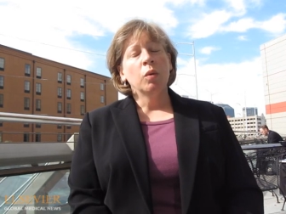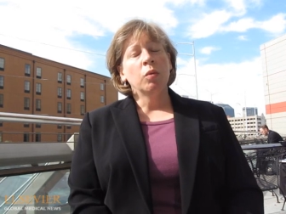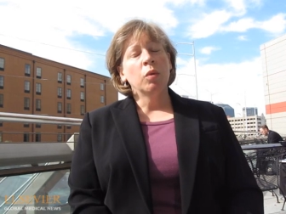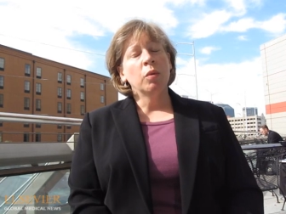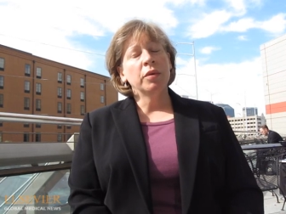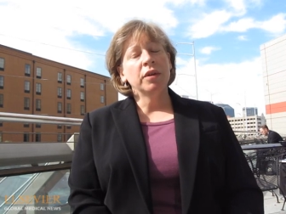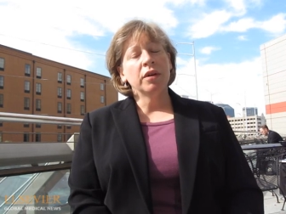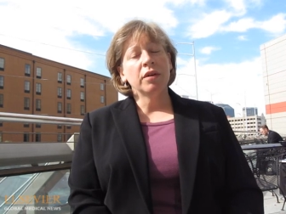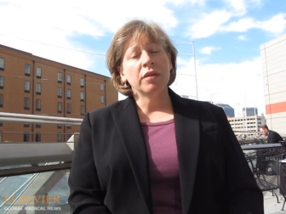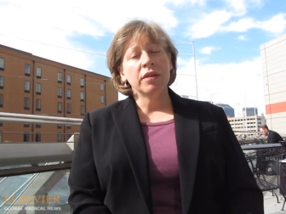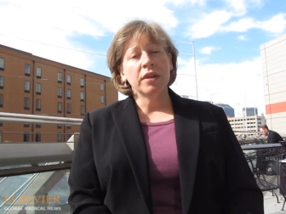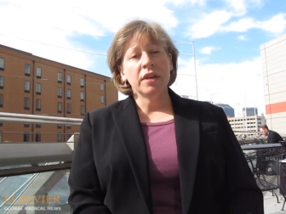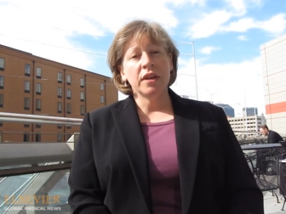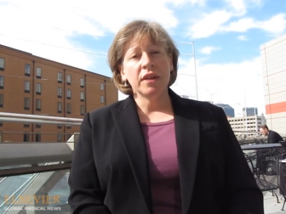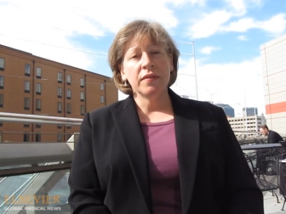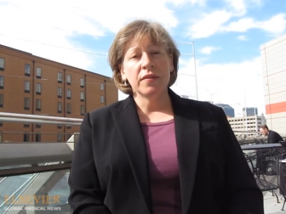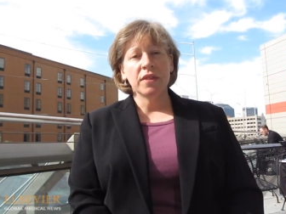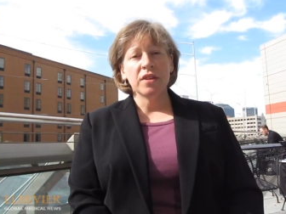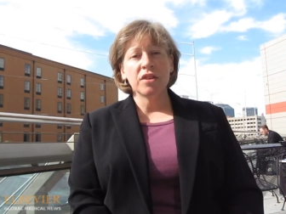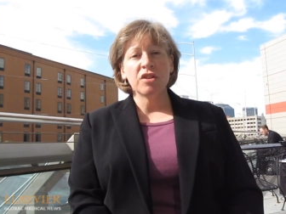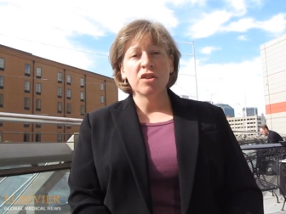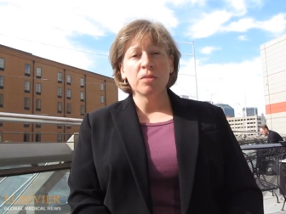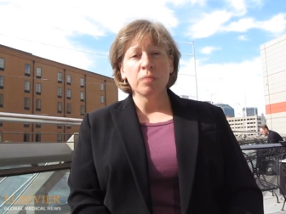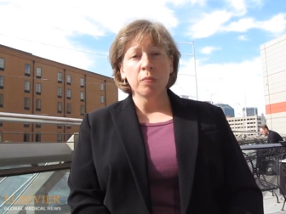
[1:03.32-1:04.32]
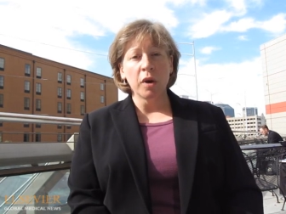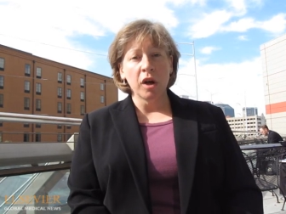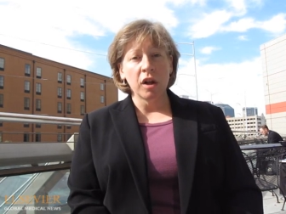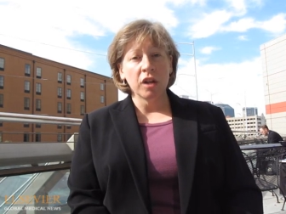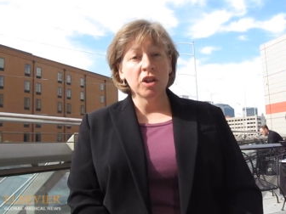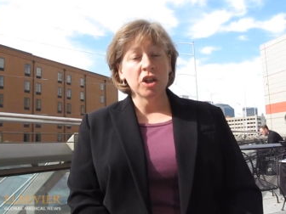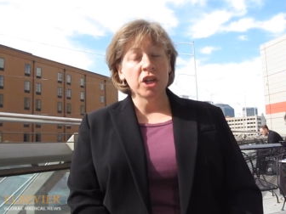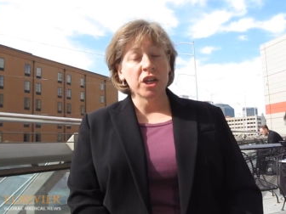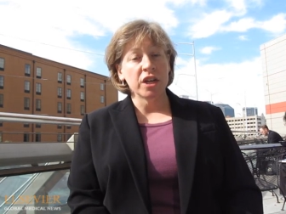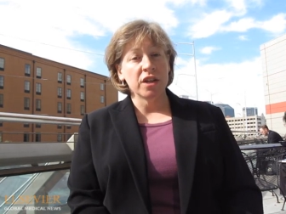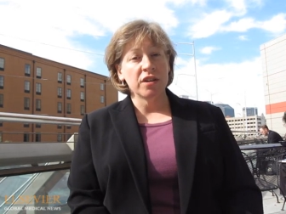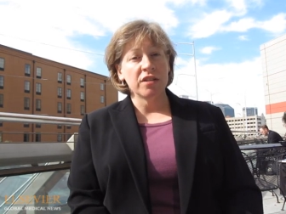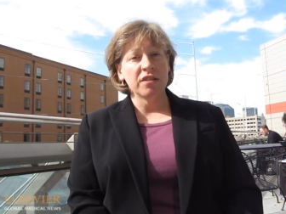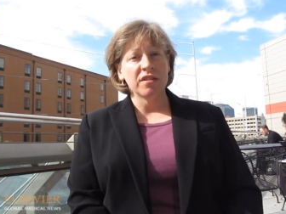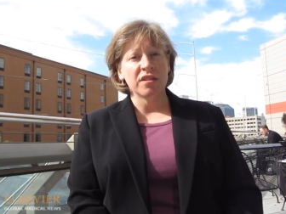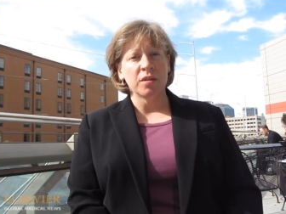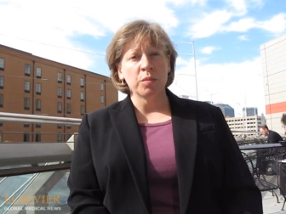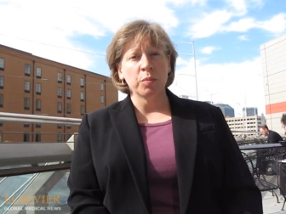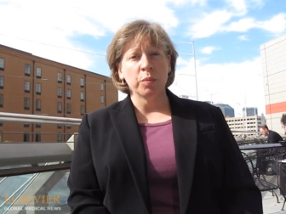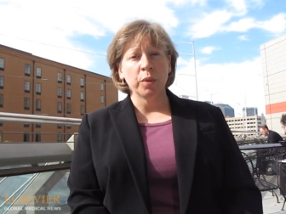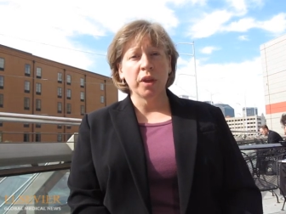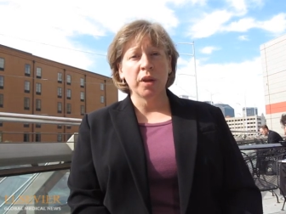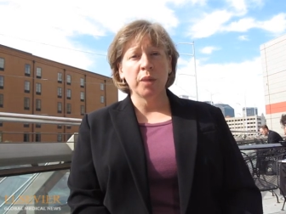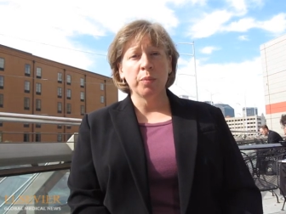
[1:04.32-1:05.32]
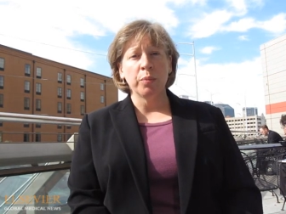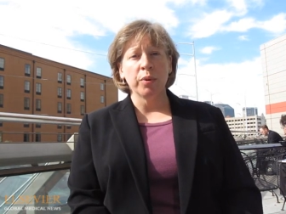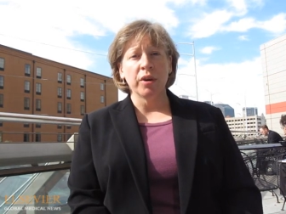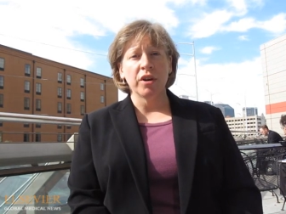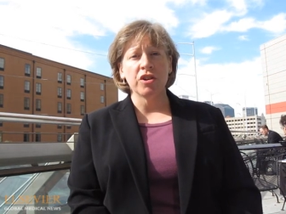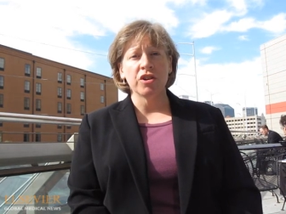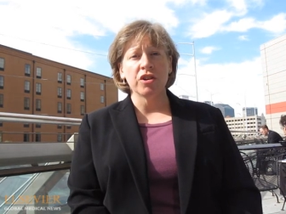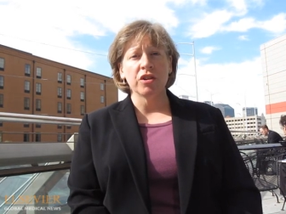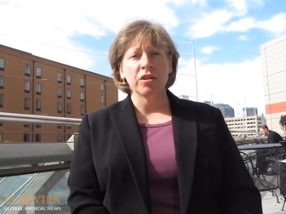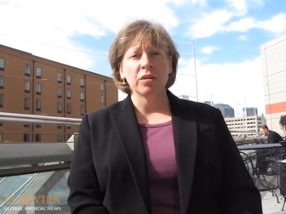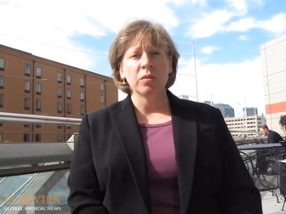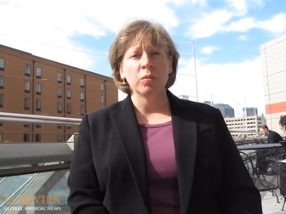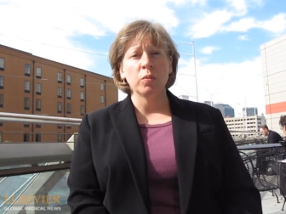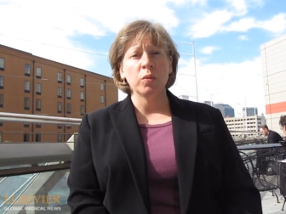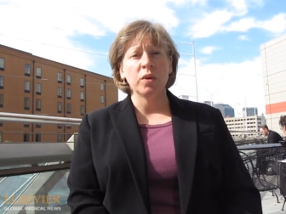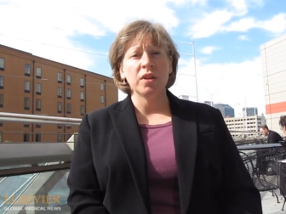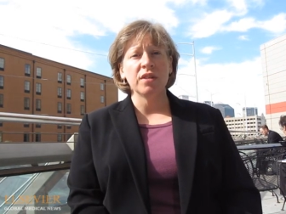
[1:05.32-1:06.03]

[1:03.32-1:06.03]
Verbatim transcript: Well, we know that even small changes in blood pressure,